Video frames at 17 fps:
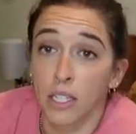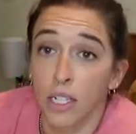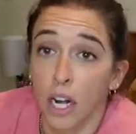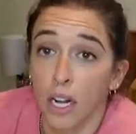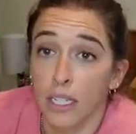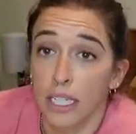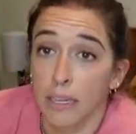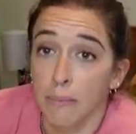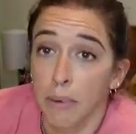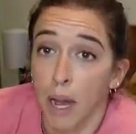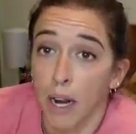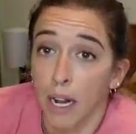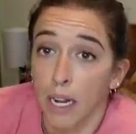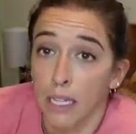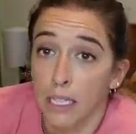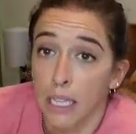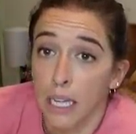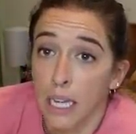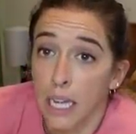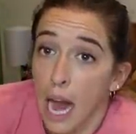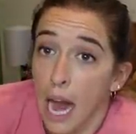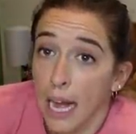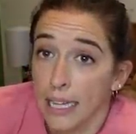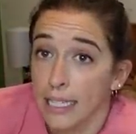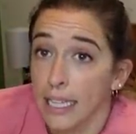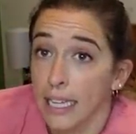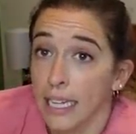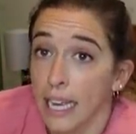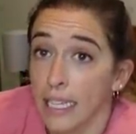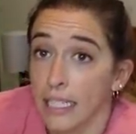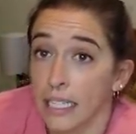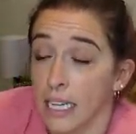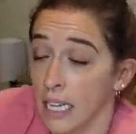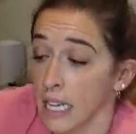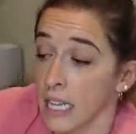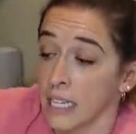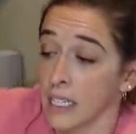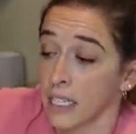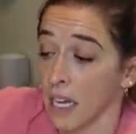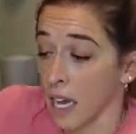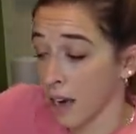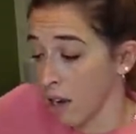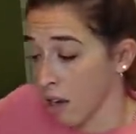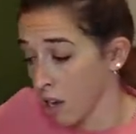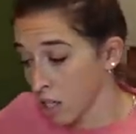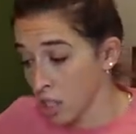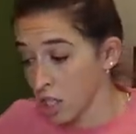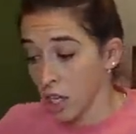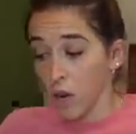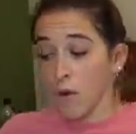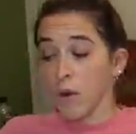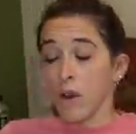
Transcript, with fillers: Shark Tank product. I say yes to this. And also,